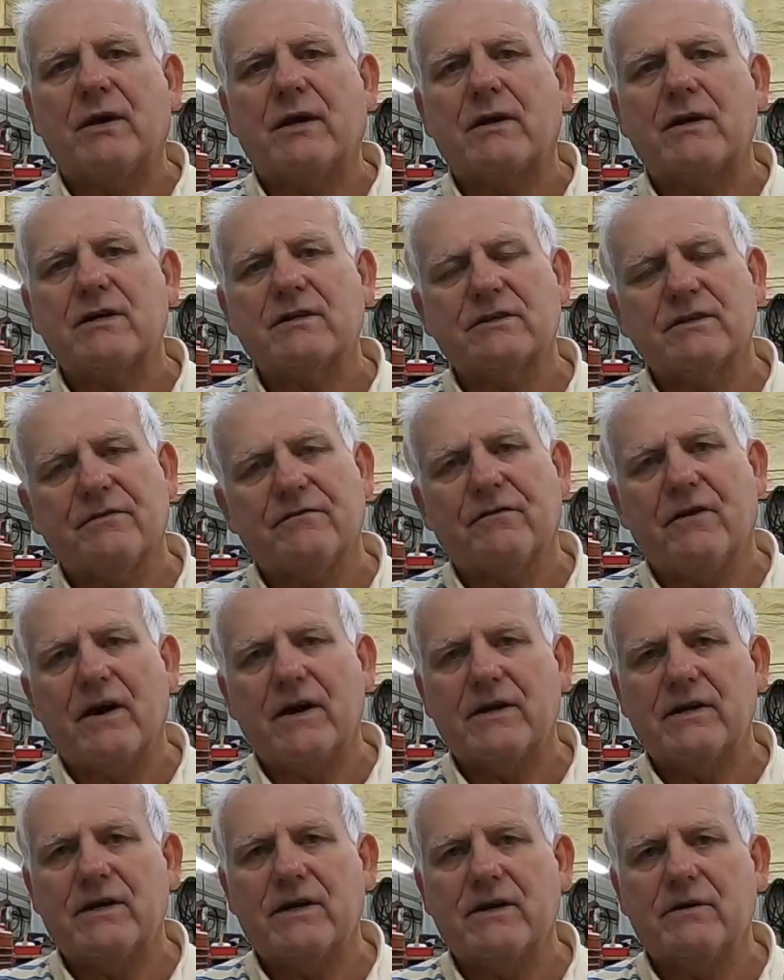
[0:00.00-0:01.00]
because if
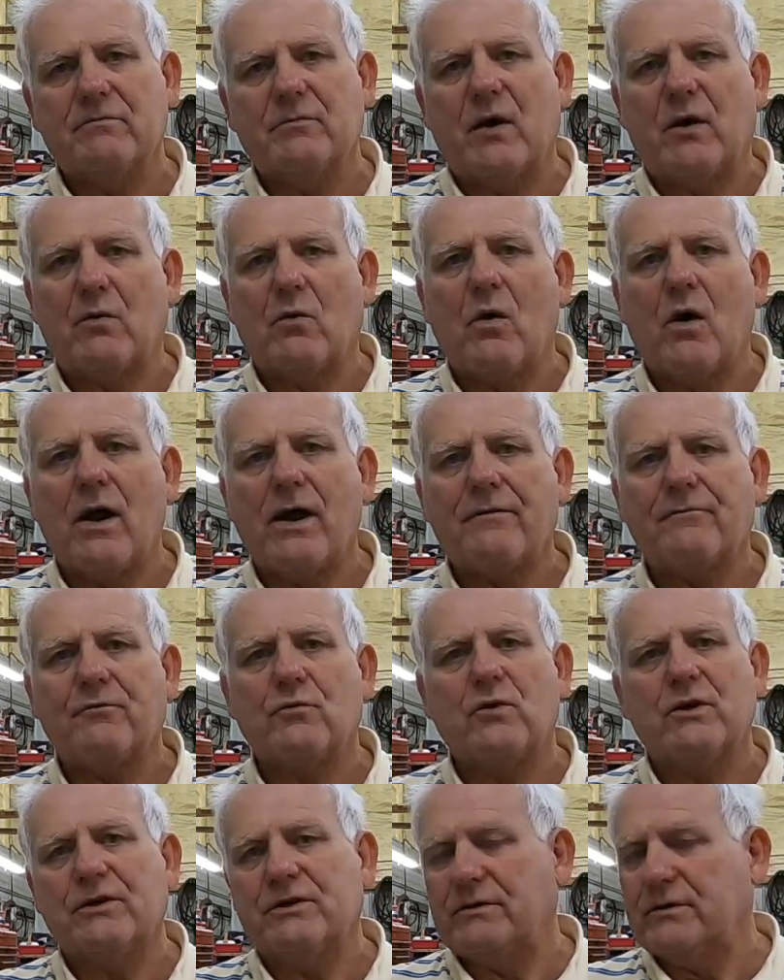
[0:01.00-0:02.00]
I did, my wife
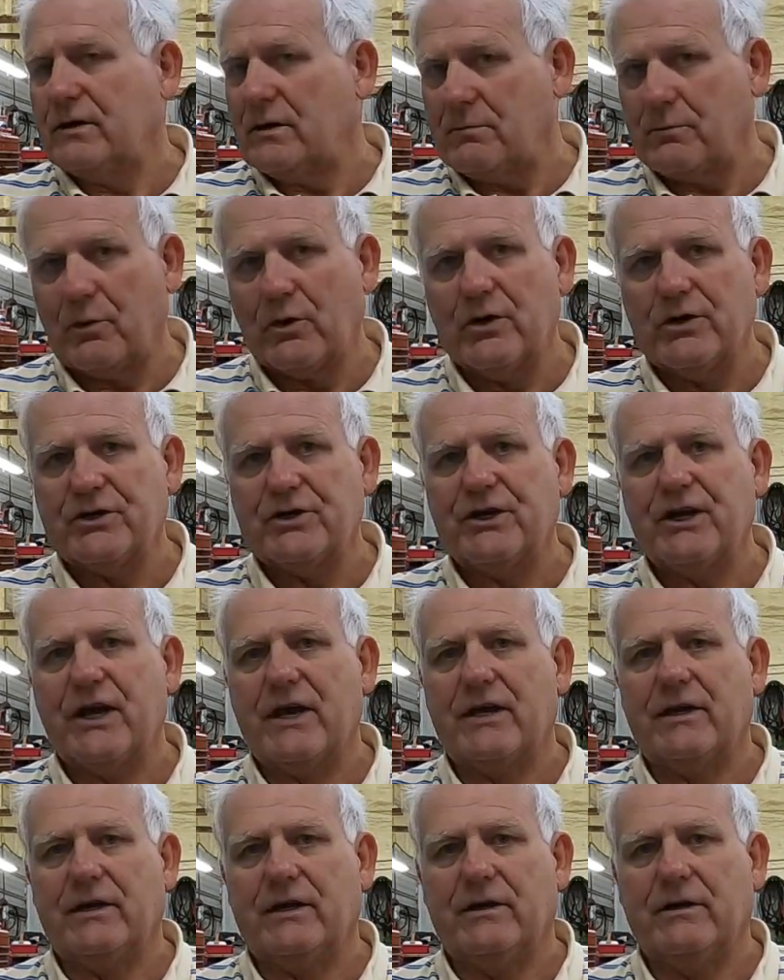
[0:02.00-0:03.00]
wouldn't
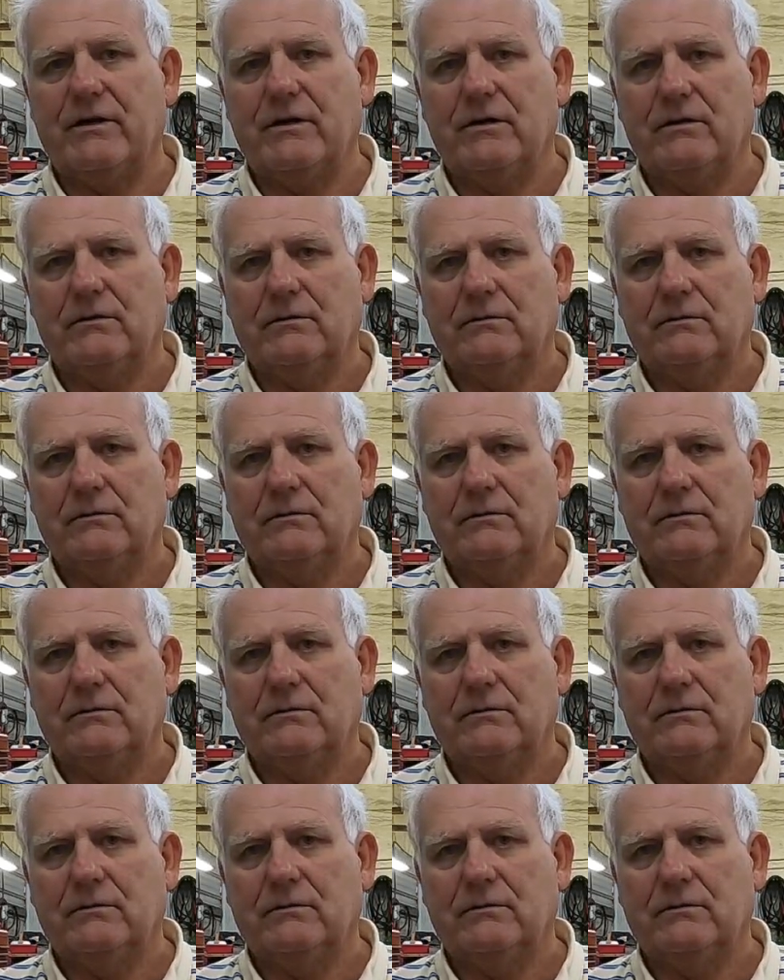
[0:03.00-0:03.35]
appreciate it.